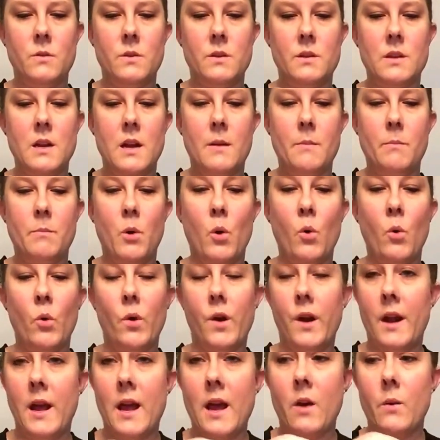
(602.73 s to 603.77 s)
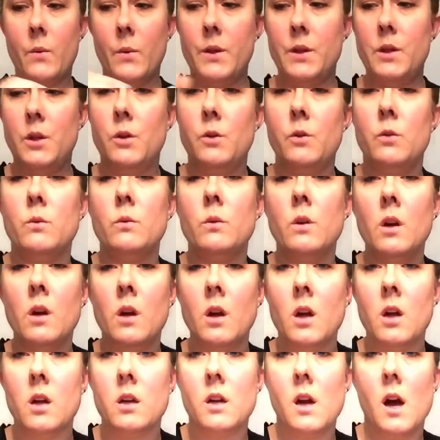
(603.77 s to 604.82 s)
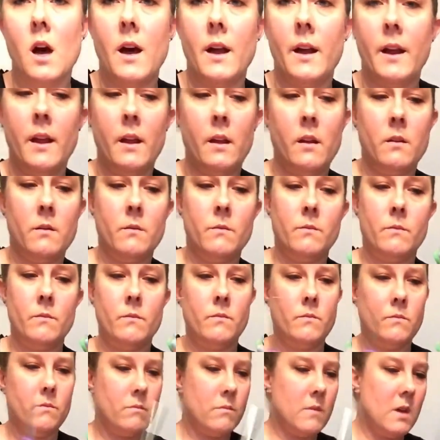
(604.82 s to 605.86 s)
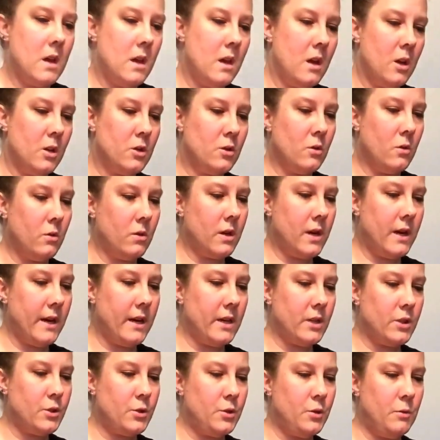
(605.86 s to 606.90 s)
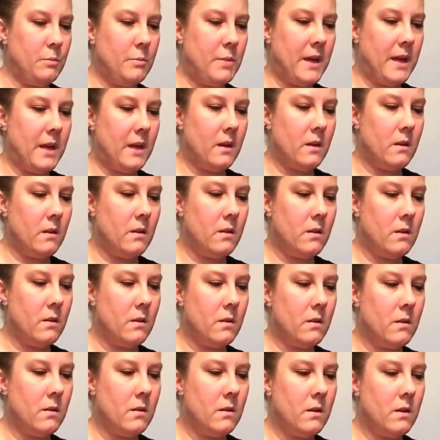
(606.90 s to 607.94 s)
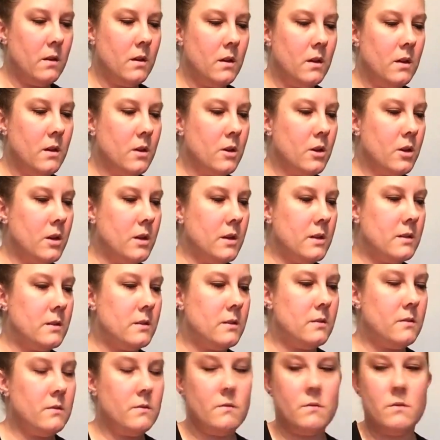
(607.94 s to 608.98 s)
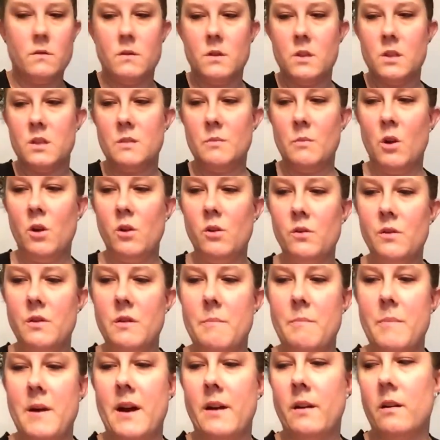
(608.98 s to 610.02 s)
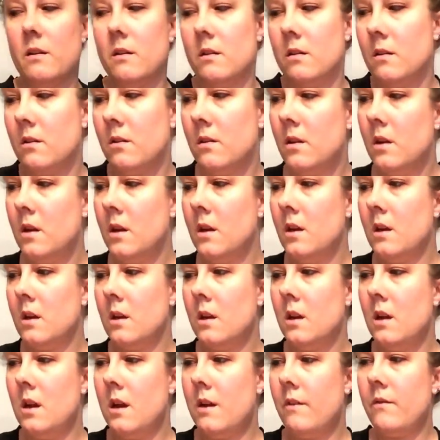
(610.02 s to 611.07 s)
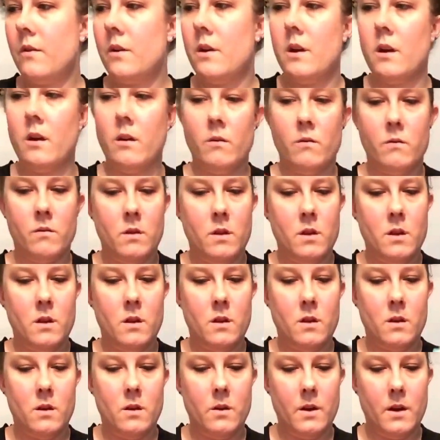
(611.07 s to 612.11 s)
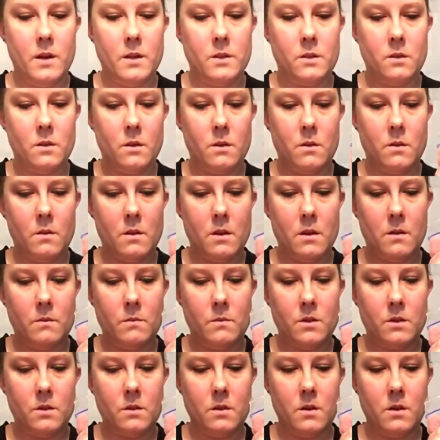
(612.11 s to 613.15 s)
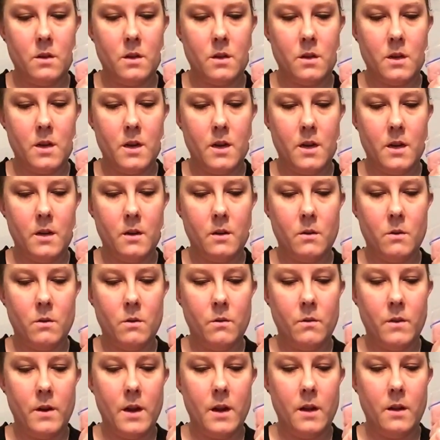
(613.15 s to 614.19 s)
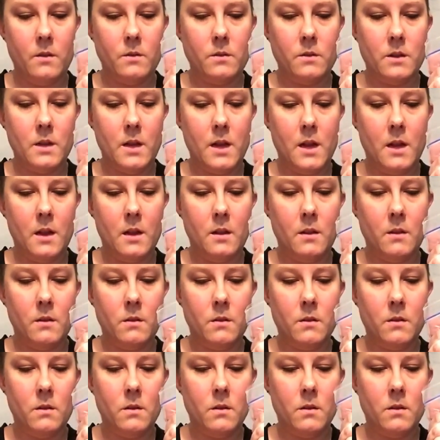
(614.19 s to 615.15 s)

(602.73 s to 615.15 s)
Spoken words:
it's not pouring out when you cut it. Don't cut it too big, because the smaller the better. You never know. Alright, so I'm just going to kind of go around, and